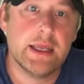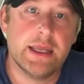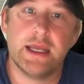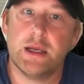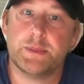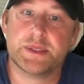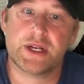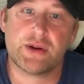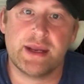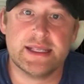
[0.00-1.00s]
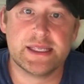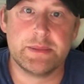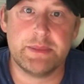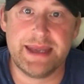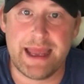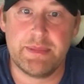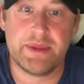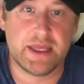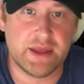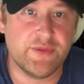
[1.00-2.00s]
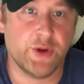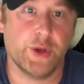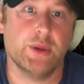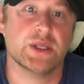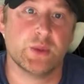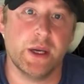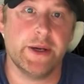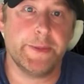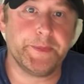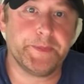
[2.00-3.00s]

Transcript: It helps create some depth in the photo as well.